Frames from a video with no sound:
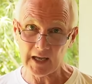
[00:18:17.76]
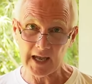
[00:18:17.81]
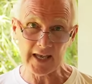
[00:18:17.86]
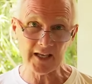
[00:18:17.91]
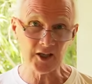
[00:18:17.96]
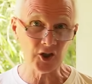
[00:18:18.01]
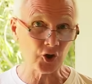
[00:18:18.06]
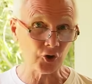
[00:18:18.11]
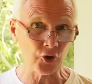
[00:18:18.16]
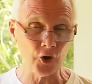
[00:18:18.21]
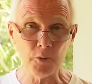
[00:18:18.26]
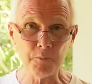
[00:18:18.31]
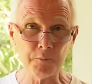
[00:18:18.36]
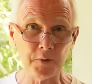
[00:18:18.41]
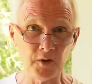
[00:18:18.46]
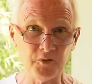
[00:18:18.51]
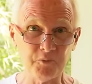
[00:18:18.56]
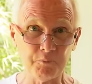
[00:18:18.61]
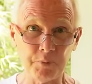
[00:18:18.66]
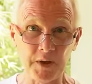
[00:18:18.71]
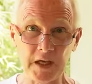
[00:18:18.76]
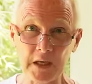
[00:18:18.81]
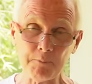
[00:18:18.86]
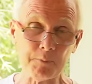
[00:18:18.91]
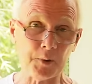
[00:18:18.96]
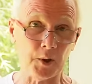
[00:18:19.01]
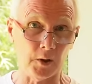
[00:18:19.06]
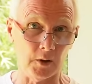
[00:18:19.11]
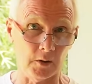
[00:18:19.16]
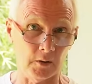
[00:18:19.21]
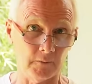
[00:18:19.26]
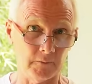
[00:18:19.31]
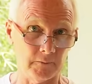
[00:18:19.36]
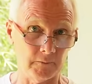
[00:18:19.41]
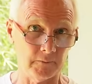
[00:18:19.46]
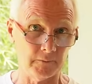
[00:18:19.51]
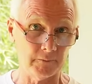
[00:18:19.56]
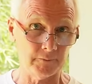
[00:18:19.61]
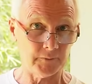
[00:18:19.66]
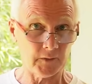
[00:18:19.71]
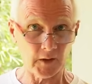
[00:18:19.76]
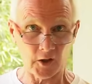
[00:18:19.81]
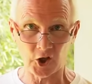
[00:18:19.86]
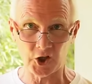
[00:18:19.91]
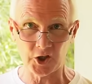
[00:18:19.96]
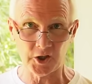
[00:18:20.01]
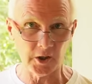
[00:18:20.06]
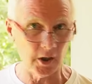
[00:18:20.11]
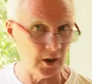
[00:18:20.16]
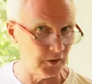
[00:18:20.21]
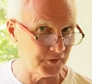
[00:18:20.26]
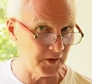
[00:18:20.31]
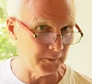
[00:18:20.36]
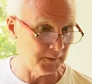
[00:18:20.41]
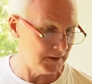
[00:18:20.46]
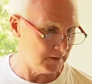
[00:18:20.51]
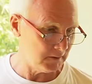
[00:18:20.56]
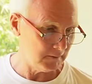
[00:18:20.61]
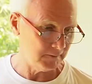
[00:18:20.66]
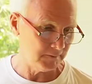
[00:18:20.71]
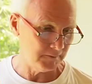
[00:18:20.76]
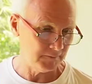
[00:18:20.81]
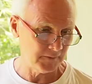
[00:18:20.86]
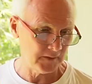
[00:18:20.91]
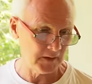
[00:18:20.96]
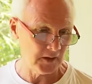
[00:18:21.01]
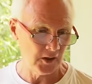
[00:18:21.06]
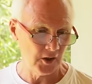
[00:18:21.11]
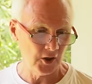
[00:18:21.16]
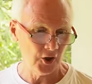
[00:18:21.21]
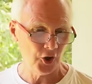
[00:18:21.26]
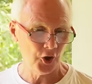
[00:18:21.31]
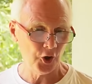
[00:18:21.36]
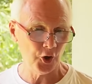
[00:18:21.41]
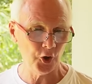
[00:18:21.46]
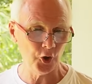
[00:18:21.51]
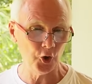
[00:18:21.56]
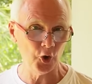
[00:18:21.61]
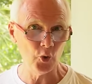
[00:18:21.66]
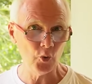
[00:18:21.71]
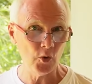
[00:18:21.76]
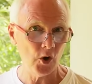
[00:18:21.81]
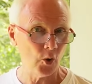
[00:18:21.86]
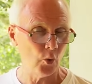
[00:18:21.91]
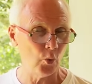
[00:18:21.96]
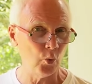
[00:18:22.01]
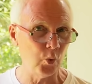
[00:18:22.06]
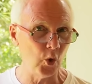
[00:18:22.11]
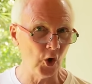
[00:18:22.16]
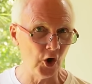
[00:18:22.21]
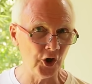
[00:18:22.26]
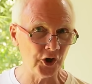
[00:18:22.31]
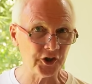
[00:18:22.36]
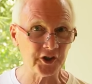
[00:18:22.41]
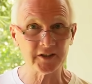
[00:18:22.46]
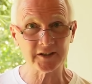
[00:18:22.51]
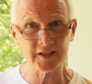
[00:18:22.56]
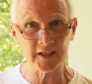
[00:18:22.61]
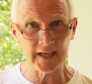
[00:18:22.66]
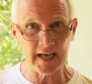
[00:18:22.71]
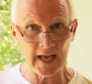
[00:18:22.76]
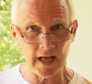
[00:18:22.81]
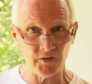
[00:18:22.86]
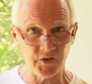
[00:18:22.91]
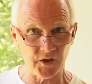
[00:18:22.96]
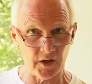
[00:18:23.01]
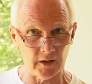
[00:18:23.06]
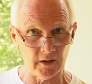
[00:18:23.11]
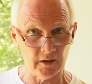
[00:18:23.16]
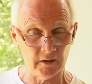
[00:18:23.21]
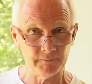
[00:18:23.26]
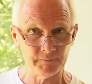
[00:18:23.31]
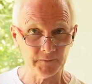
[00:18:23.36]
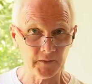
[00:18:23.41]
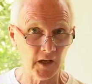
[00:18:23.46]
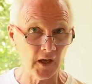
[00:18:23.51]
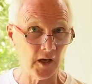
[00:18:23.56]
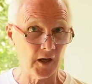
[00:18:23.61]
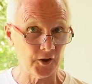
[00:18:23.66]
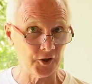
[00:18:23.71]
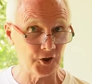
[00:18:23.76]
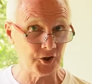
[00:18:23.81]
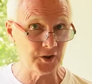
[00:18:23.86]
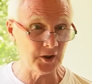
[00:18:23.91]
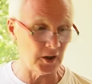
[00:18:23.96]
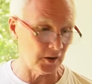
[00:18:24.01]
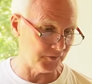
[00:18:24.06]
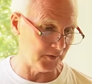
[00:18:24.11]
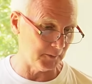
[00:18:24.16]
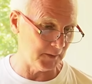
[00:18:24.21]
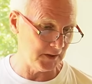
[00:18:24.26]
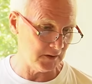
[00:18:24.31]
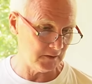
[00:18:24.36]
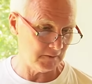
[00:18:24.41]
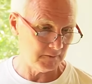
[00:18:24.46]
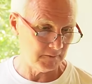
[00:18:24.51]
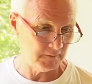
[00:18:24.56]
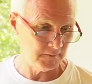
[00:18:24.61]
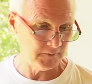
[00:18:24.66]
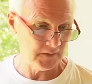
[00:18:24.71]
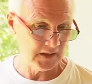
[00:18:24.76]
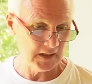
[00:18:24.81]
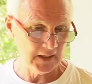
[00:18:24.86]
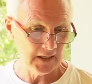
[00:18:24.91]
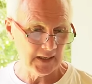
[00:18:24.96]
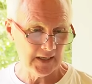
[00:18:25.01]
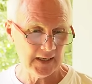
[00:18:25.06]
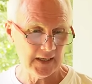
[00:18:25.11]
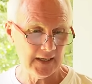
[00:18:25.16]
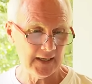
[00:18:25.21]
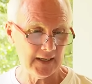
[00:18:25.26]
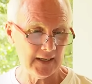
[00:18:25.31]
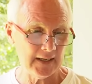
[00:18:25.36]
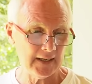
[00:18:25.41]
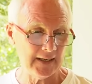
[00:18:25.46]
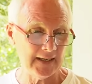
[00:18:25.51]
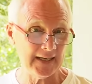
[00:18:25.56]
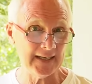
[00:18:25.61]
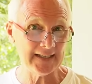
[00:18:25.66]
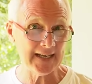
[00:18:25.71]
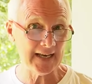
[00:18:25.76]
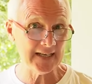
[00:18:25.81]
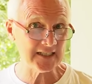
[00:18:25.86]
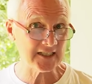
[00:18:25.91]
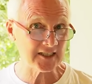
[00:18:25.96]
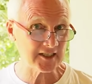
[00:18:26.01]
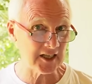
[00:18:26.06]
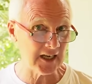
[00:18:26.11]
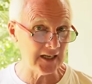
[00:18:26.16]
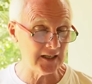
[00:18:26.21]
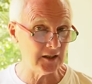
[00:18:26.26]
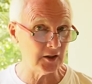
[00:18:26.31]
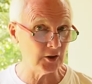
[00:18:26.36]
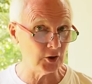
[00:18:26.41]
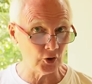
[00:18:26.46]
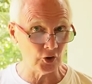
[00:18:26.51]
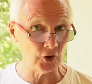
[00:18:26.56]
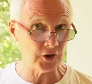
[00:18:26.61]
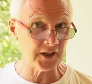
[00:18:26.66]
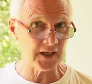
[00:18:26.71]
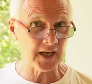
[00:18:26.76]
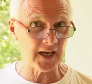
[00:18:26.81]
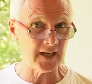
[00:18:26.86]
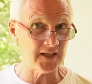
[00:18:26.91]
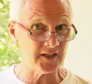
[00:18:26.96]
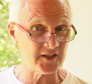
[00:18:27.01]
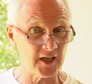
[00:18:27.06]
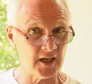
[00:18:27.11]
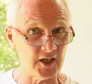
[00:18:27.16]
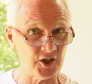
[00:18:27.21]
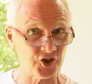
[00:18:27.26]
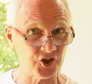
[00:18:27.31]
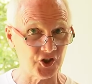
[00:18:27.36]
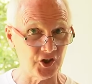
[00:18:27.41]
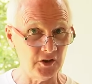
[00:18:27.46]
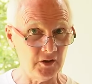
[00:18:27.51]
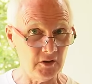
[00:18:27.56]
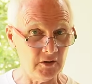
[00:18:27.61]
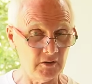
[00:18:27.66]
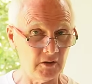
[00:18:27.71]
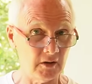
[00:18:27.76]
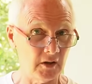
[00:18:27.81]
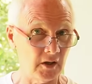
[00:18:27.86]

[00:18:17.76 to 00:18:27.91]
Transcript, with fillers: a group of people, government, who work together, government, in a single organization,